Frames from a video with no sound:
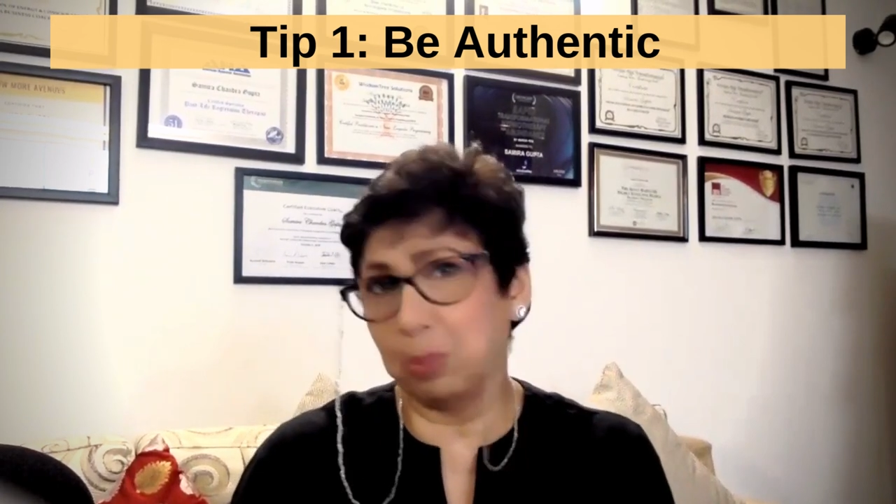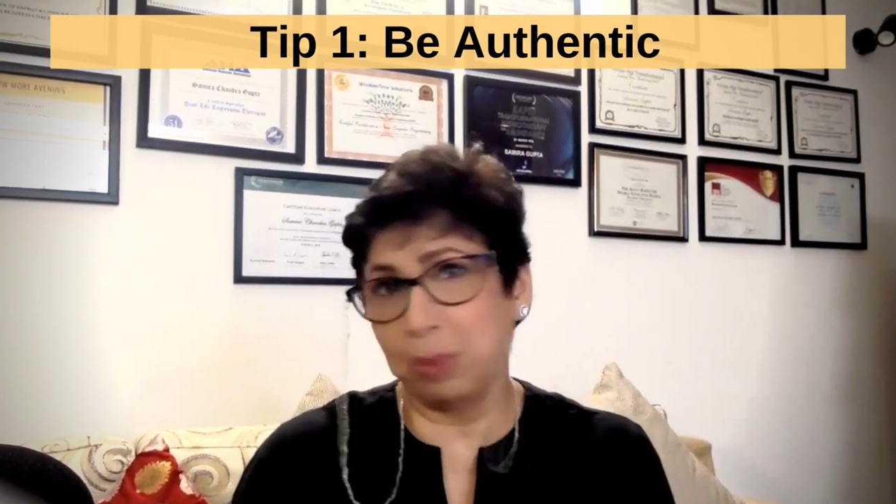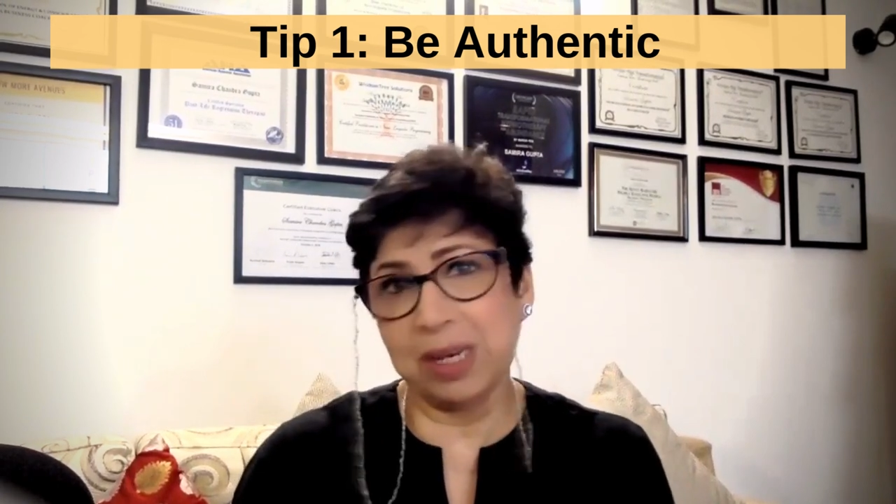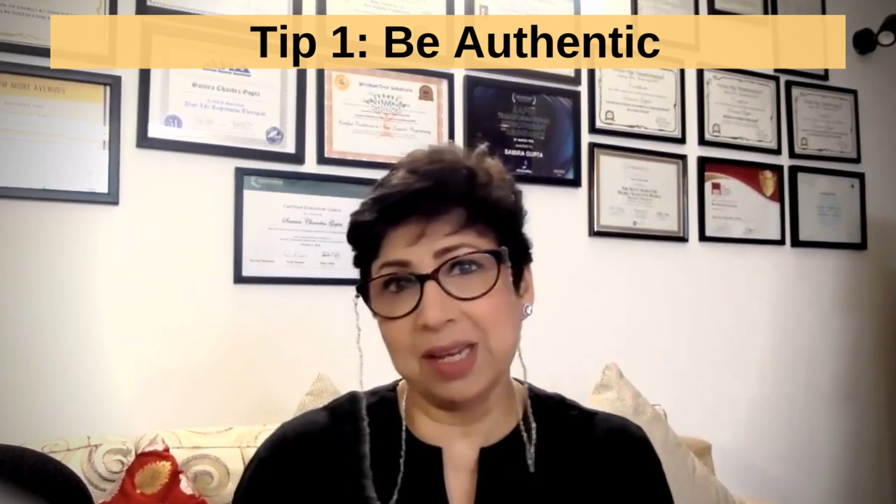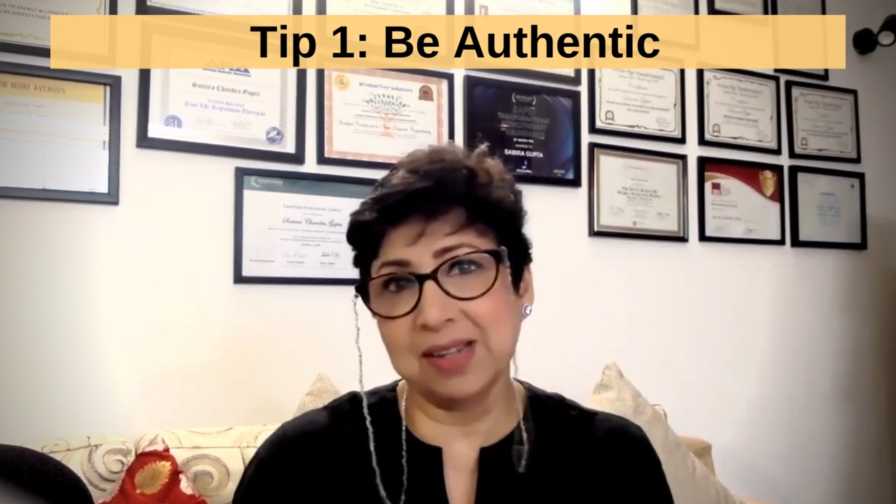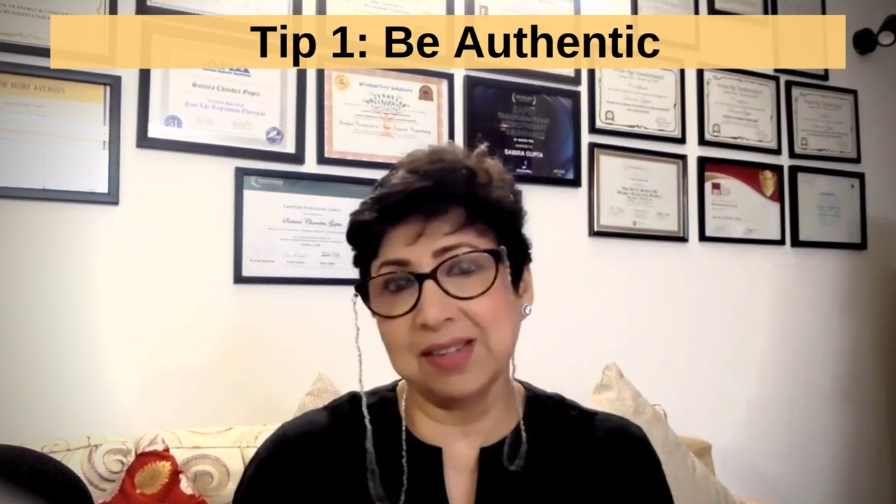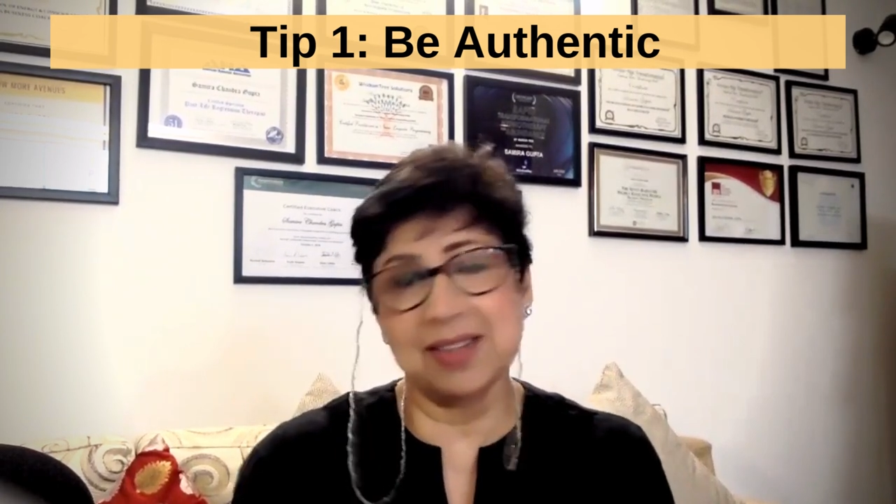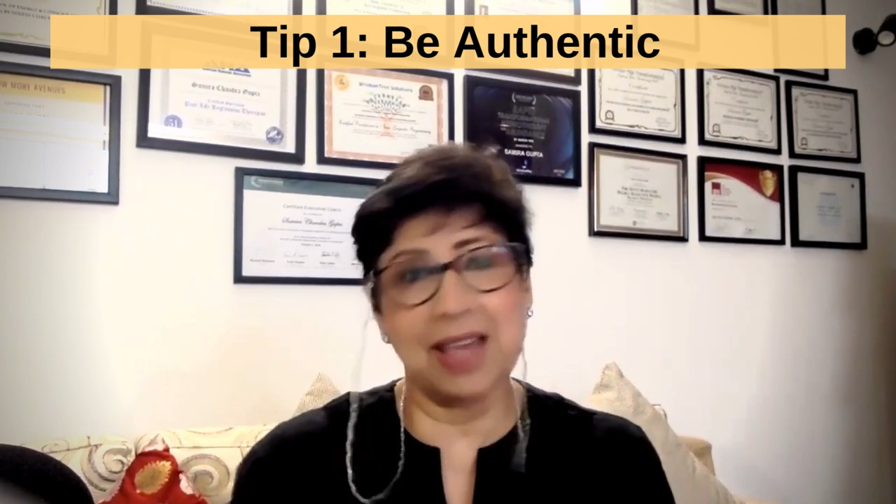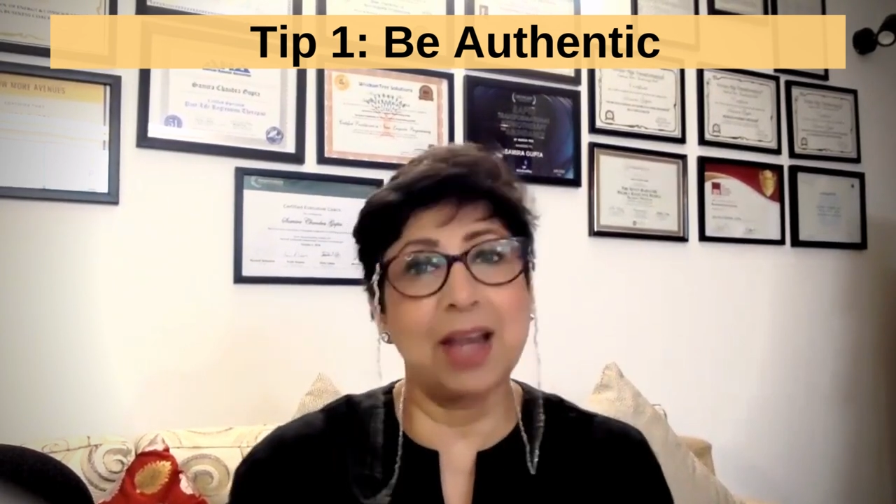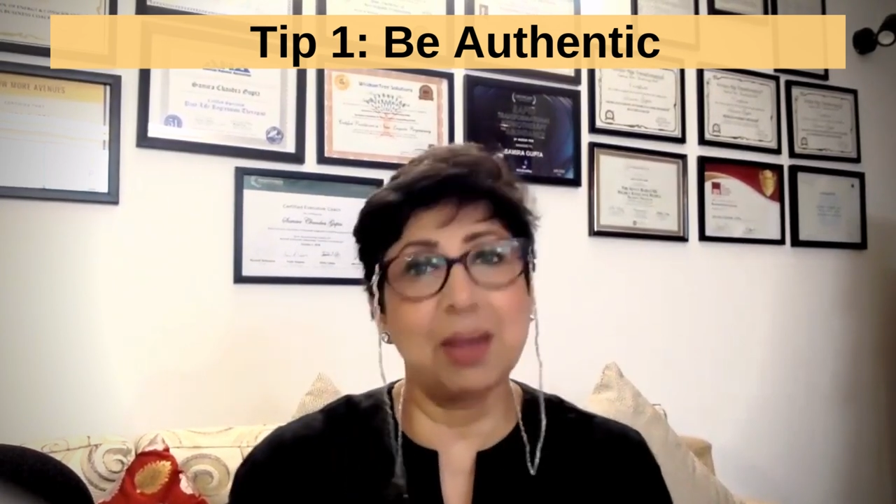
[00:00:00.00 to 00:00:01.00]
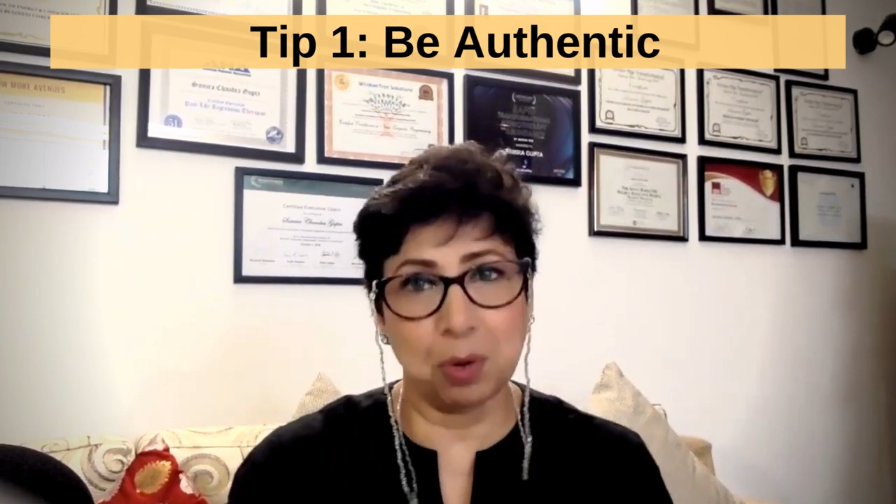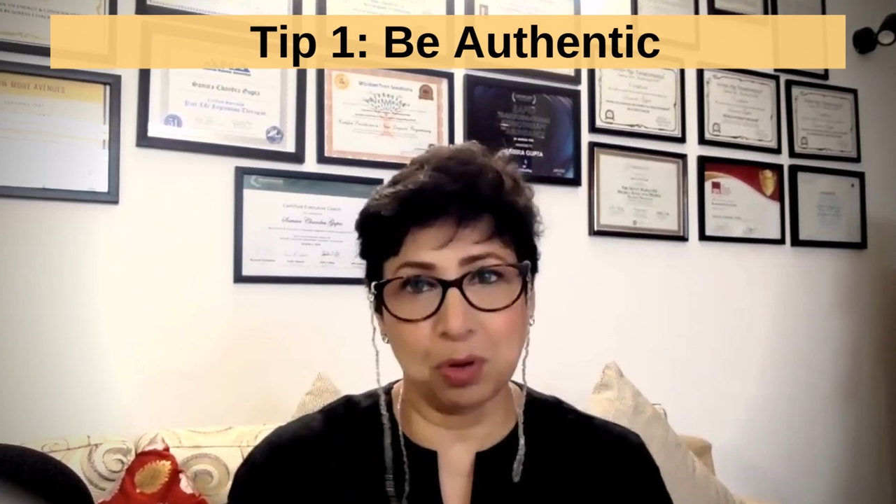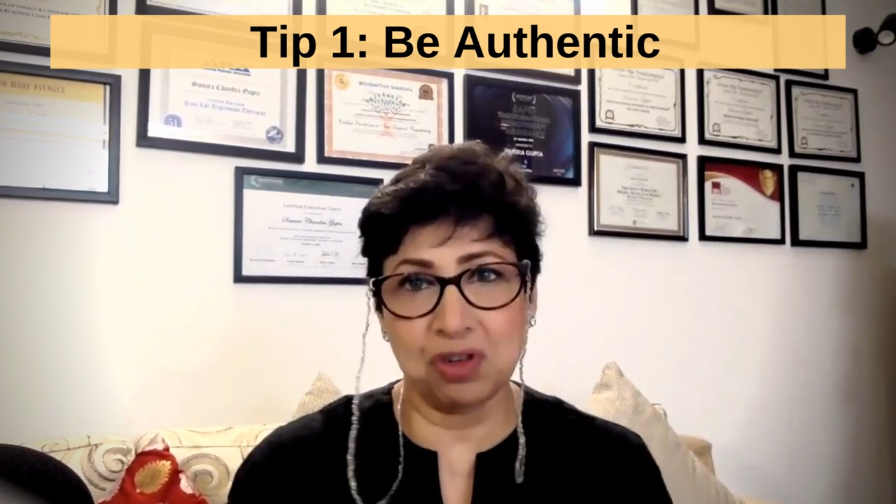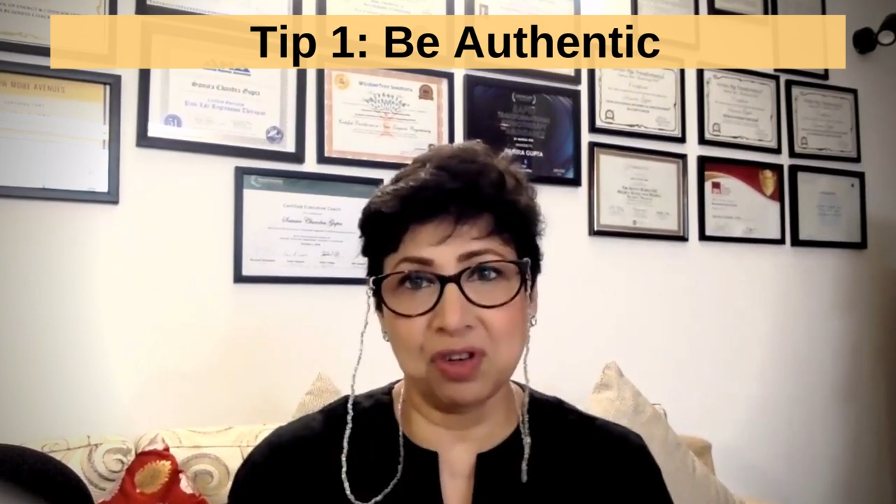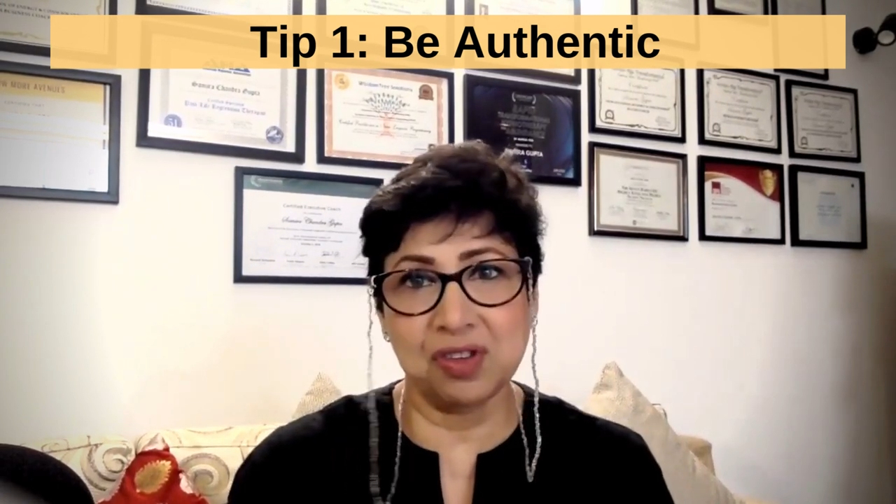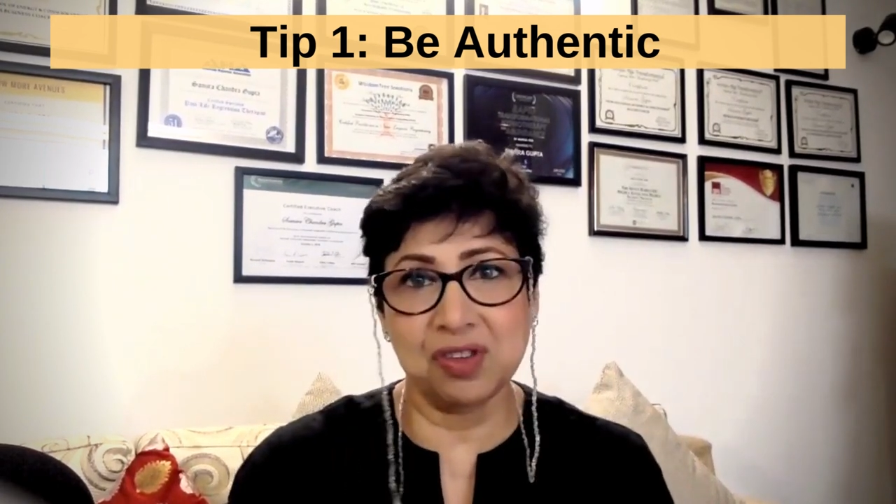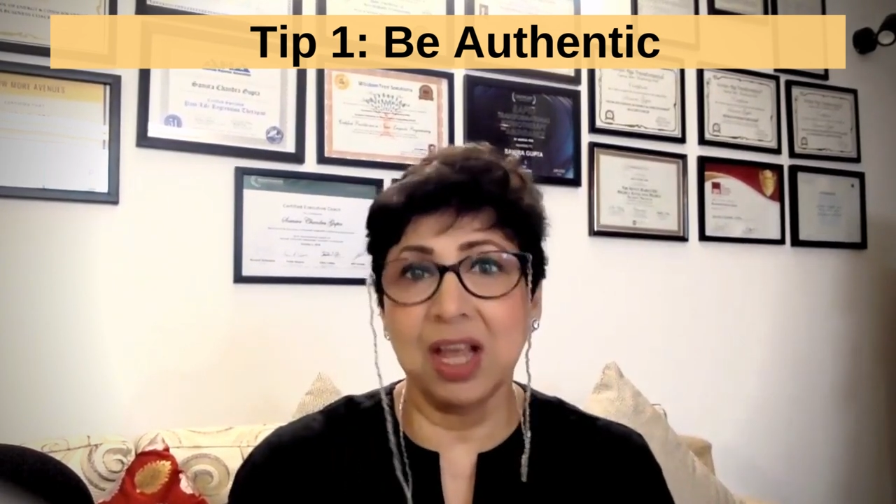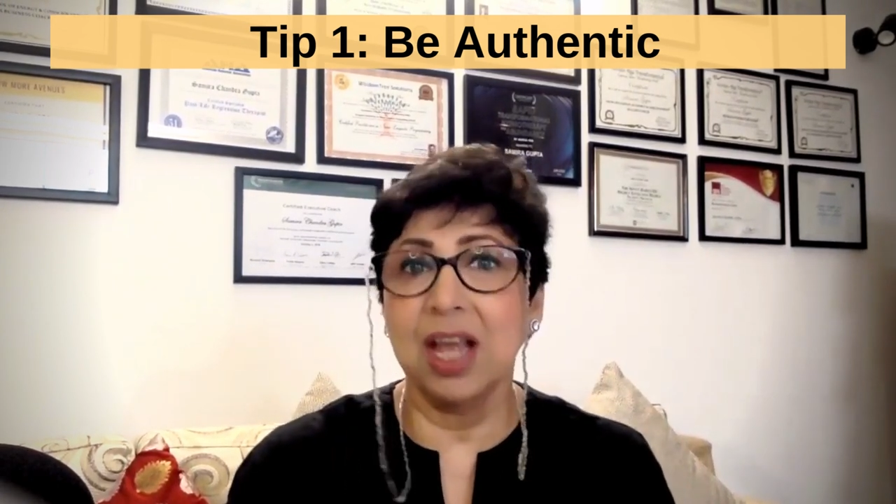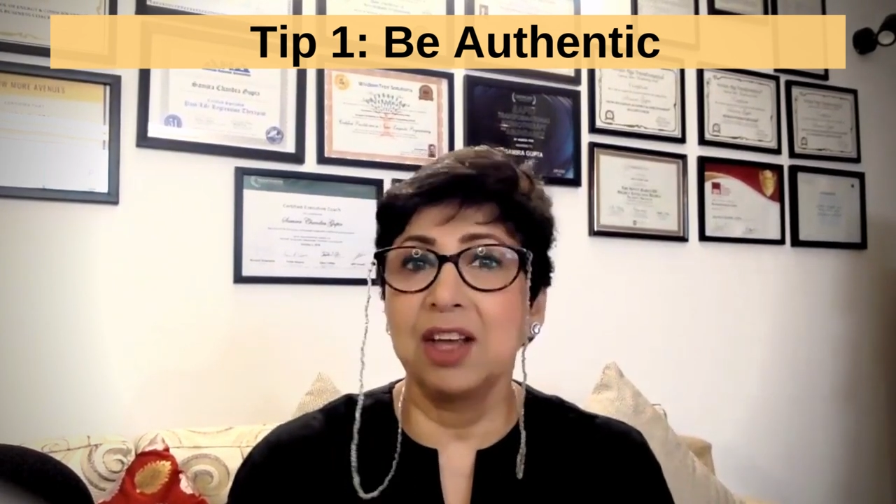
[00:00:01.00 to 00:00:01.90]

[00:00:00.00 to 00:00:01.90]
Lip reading: opinions, and emotions,